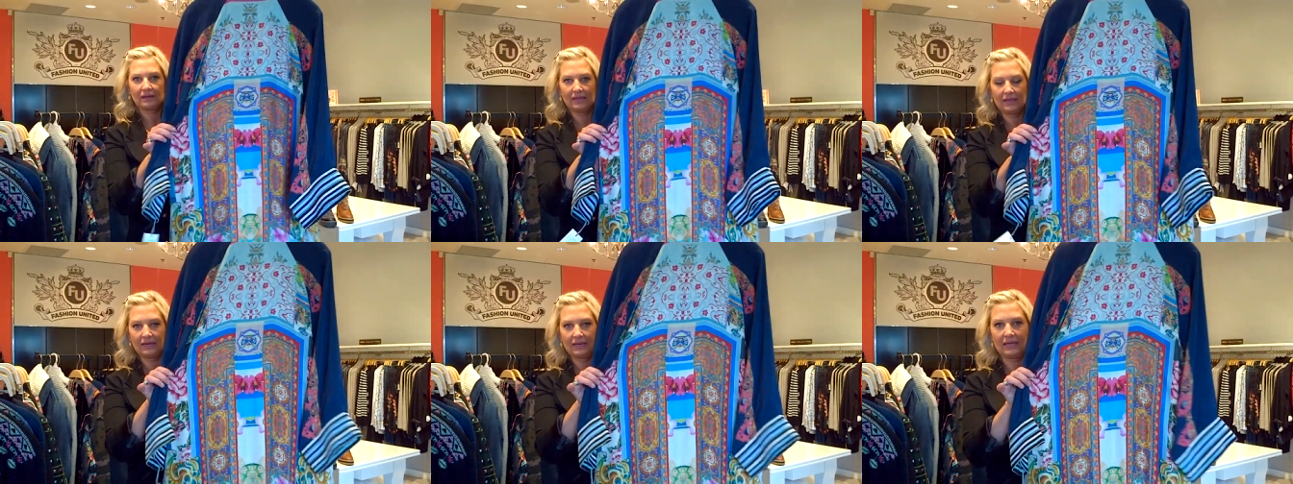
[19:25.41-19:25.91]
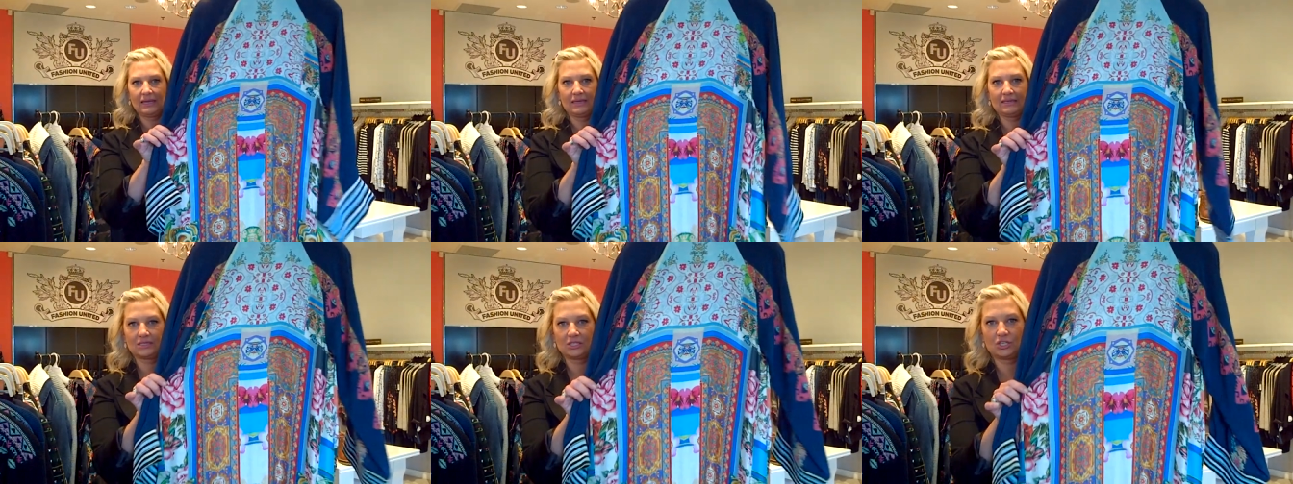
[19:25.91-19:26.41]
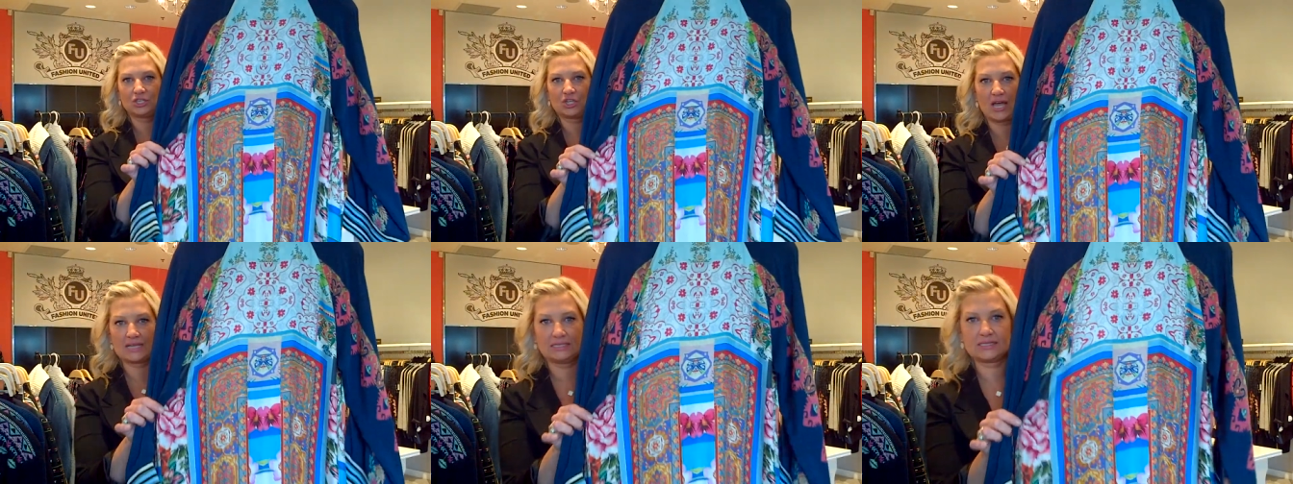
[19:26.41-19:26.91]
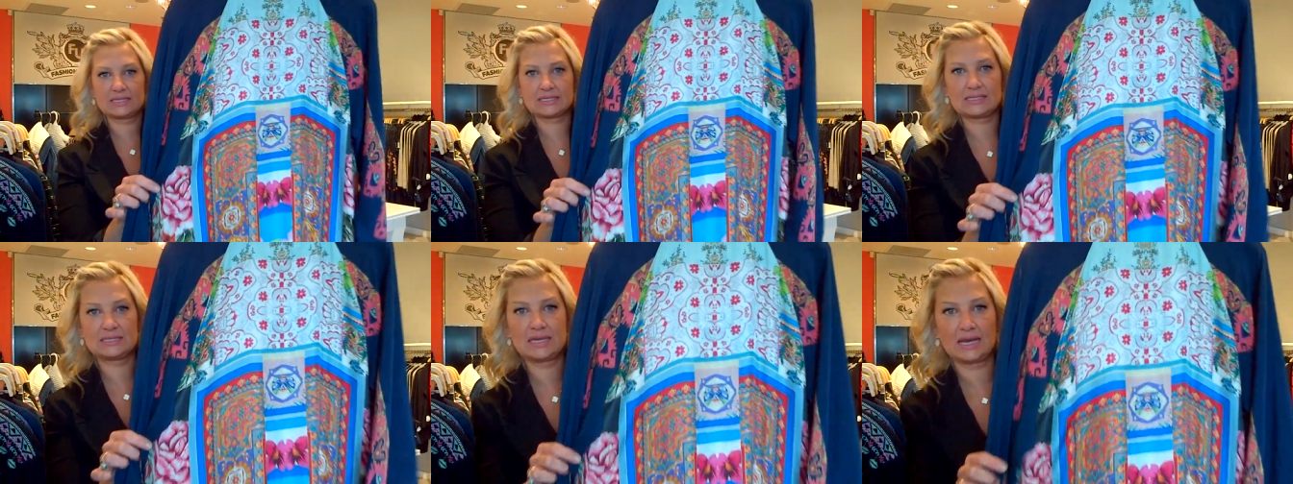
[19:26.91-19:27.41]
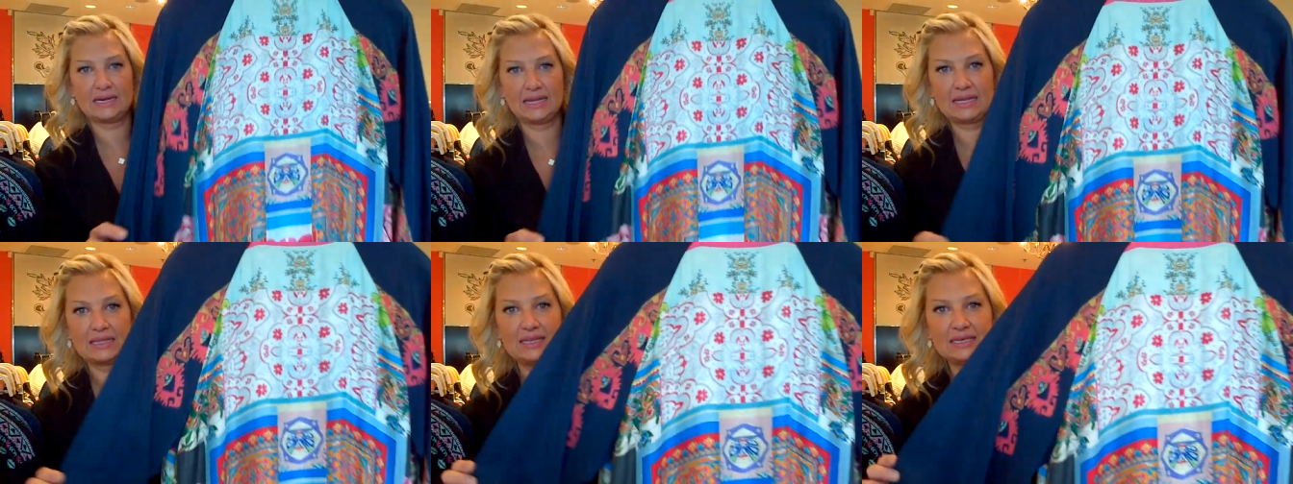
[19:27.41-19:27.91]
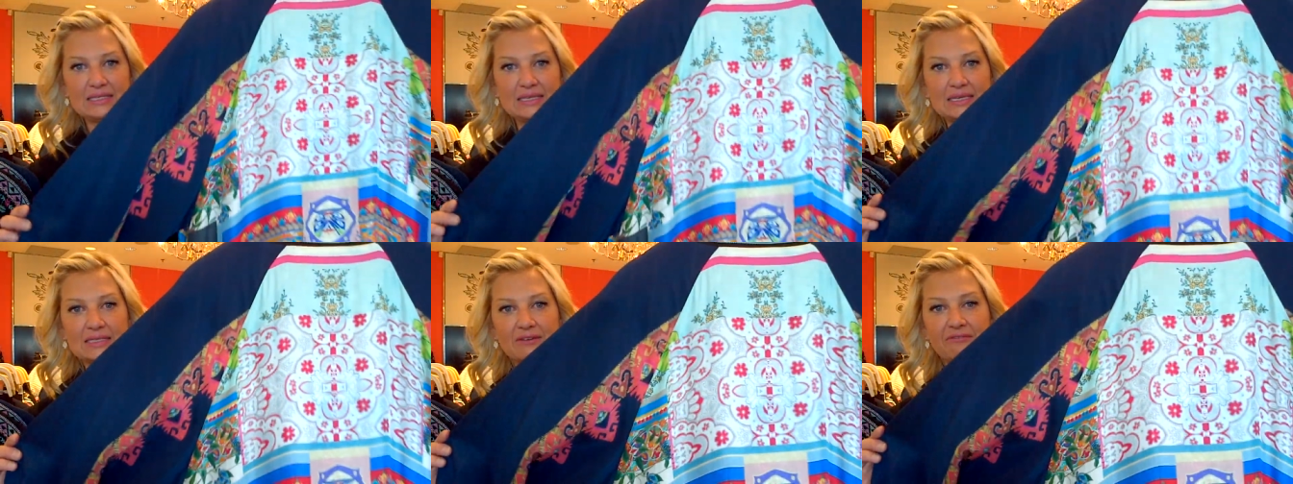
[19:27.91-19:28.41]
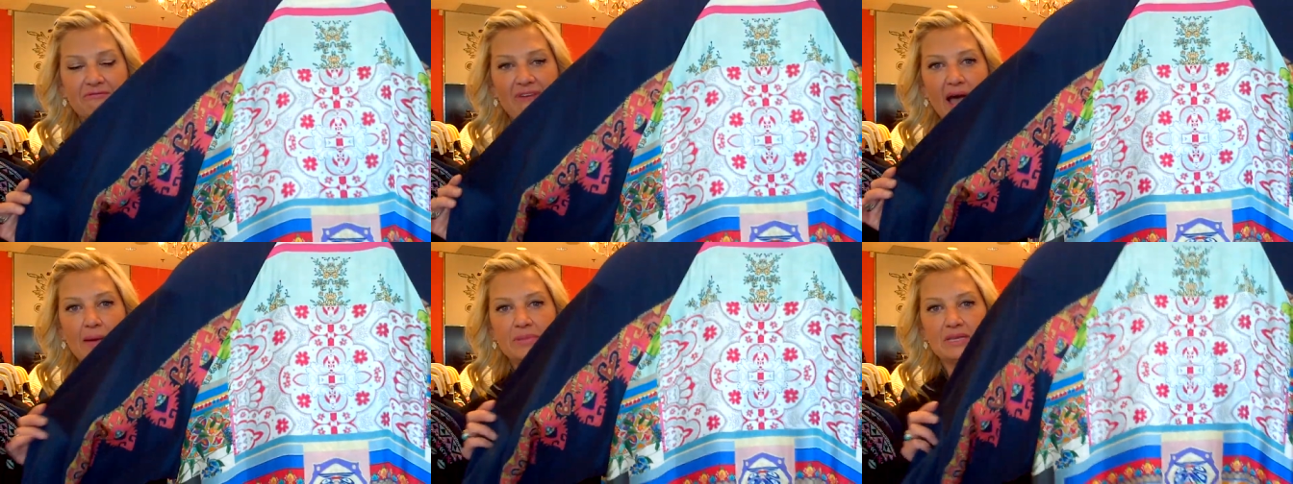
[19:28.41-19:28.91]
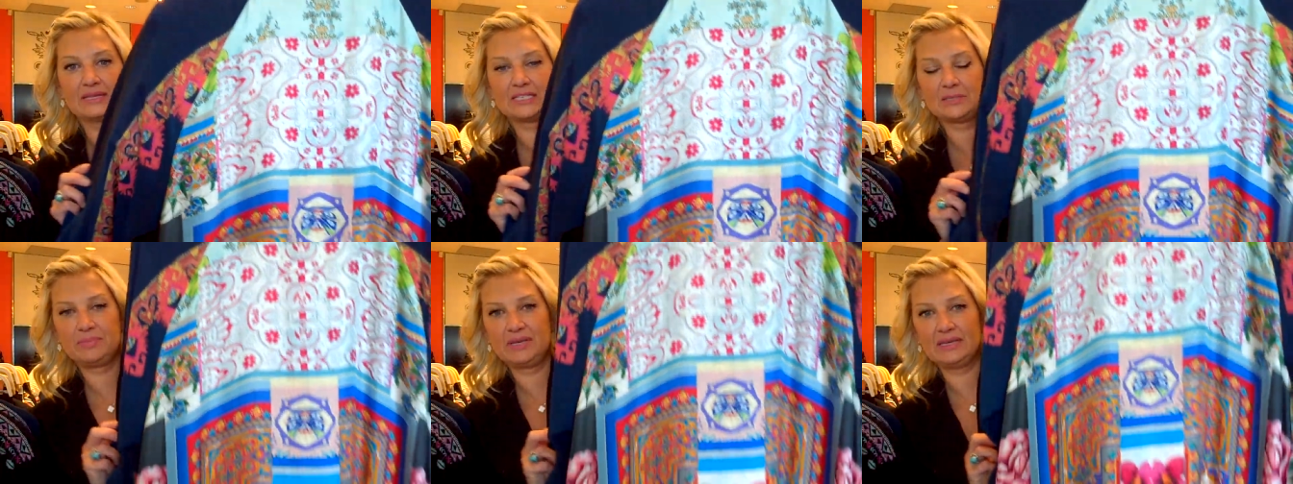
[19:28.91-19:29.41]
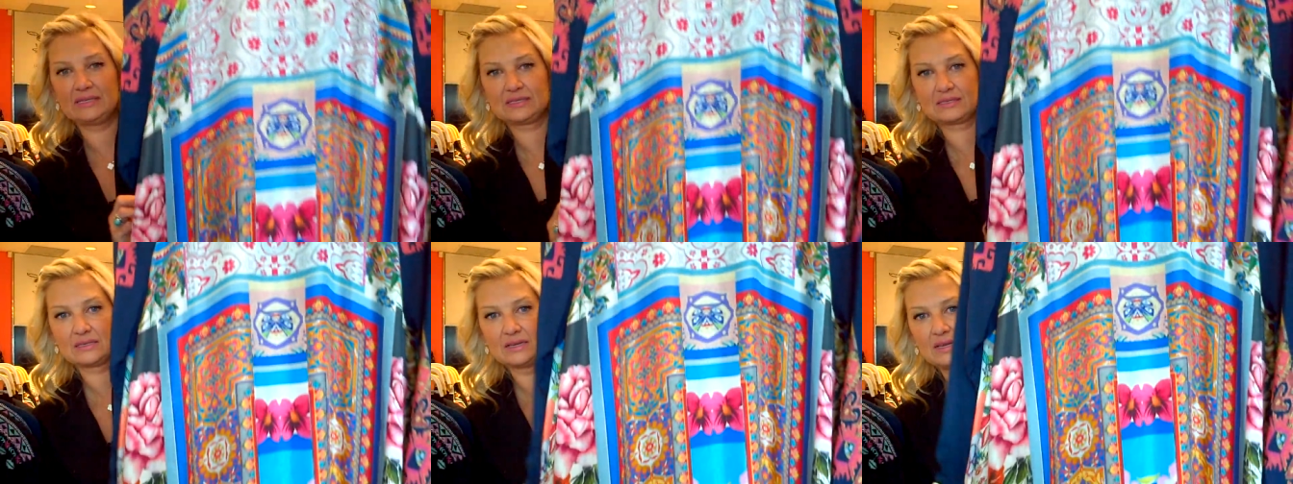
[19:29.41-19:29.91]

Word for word: It is just stunning. This is a fabulous piece.